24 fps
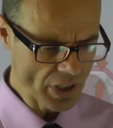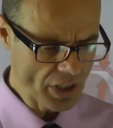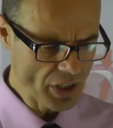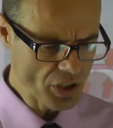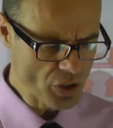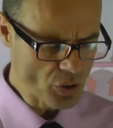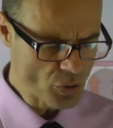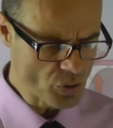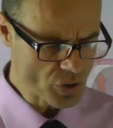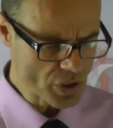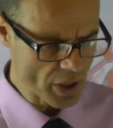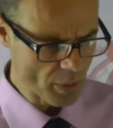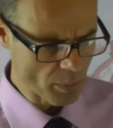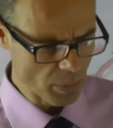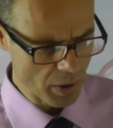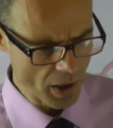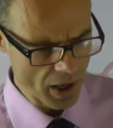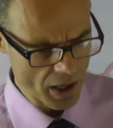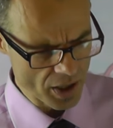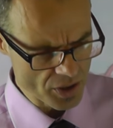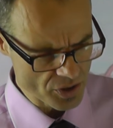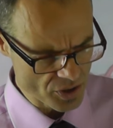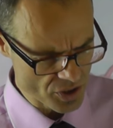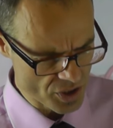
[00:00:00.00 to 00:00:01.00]
You see
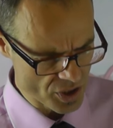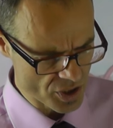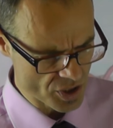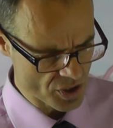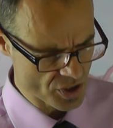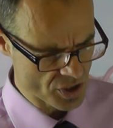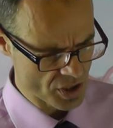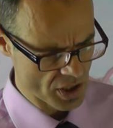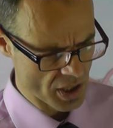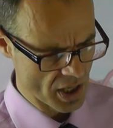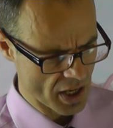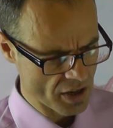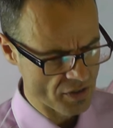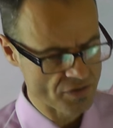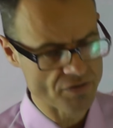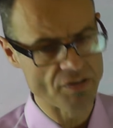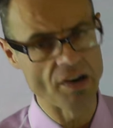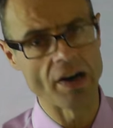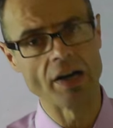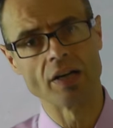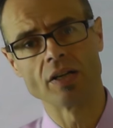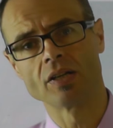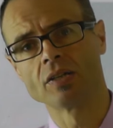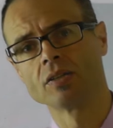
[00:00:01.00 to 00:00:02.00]
appliances like
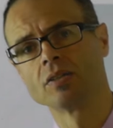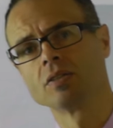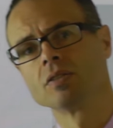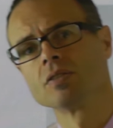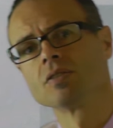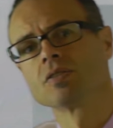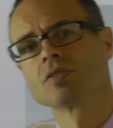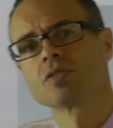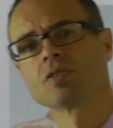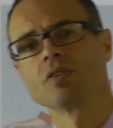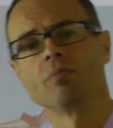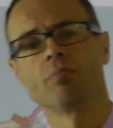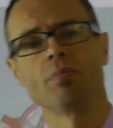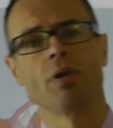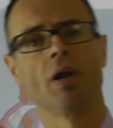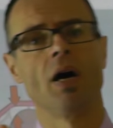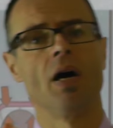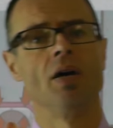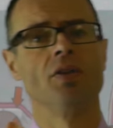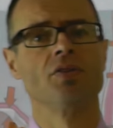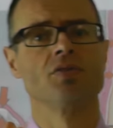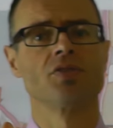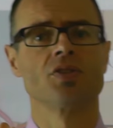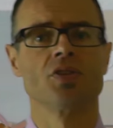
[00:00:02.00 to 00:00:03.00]
Frankel's
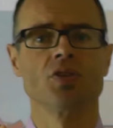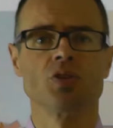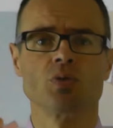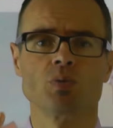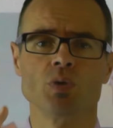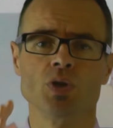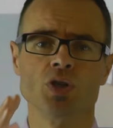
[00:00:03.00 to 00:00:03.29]
appliances,